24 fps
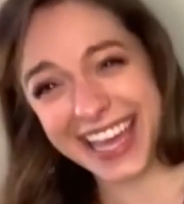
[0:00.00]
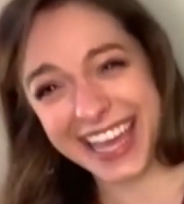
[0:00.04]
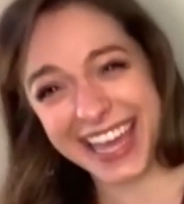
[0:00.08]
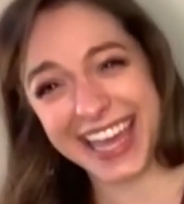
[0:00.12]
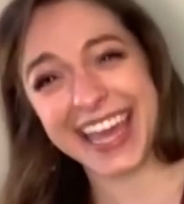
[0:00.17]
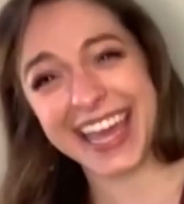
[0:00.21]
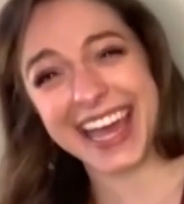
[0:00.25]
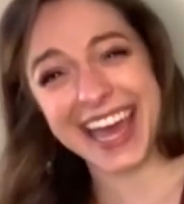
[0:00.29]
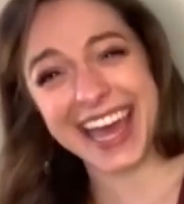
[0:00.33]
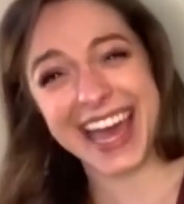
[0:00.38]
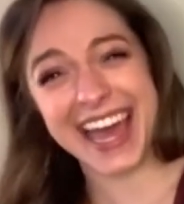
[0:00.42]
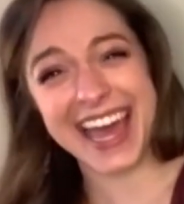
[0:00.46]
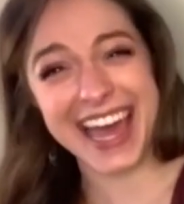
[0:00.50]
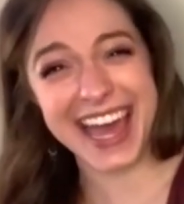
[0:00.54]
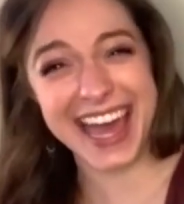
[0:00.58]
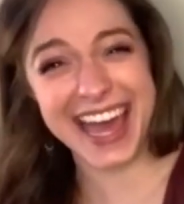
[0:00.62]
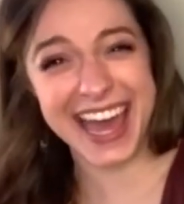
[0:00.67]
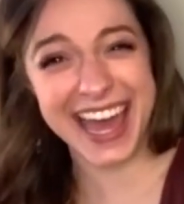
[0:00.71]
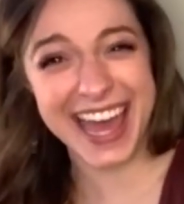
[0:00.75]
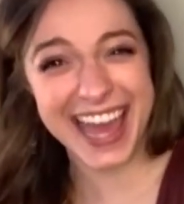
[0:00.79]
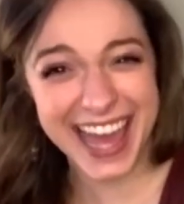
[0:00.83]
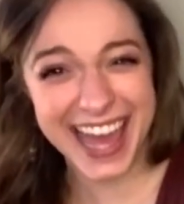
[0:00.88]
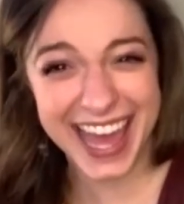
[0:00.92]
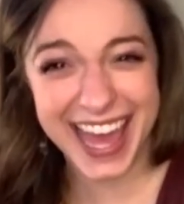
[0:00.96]
Yeah.
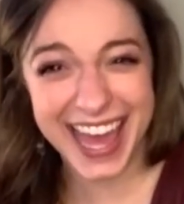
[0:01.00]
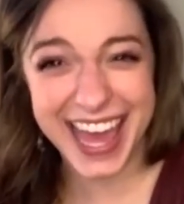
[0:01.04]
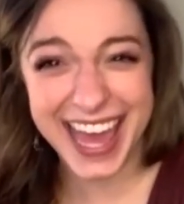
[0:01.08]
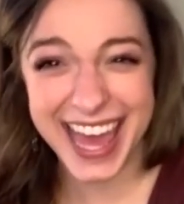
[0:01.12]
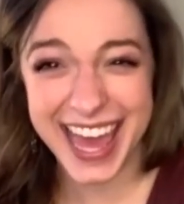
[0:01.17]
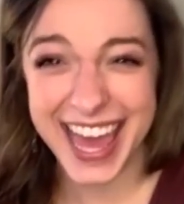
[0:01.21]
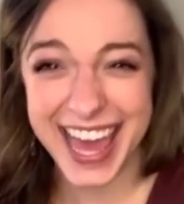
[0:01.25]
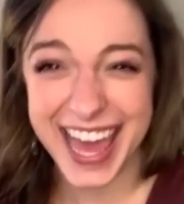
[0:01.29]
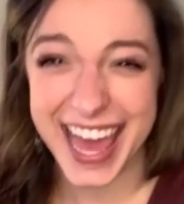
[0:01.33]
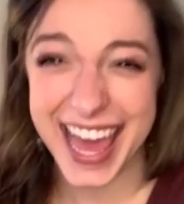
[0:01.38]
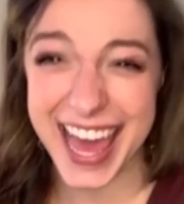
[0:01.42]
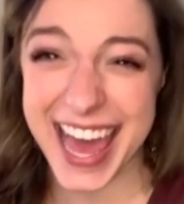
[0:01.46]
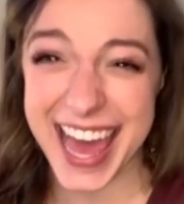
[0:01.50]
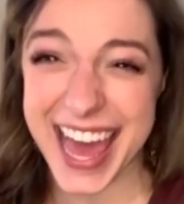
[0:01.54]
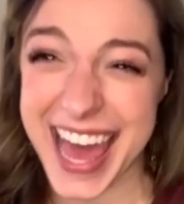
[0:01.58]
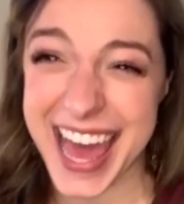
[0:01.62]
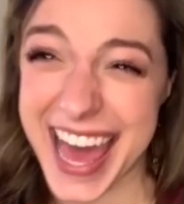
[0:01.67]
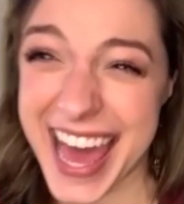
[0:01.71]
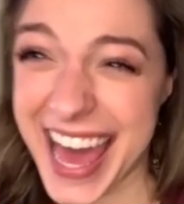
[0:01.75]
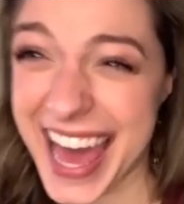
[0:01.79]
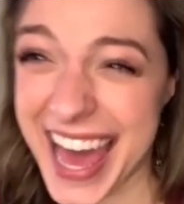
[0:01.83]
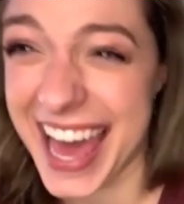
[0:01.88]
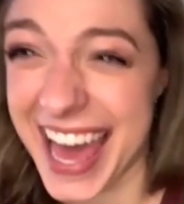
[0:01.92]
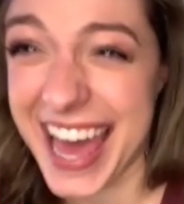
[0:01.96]
Well, you
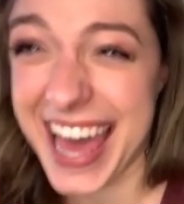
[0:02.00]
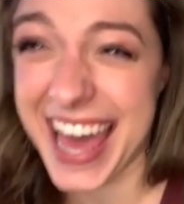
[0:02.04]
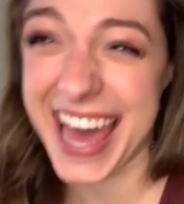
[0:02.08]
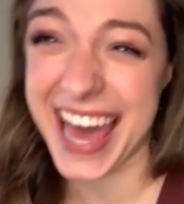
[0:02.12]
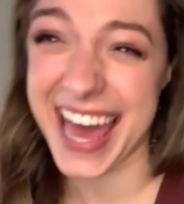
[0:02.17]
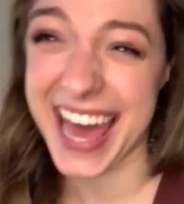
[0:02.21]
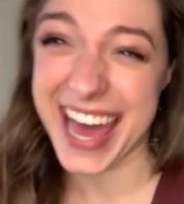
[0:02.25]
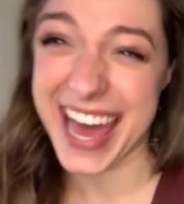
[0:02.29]
know, I know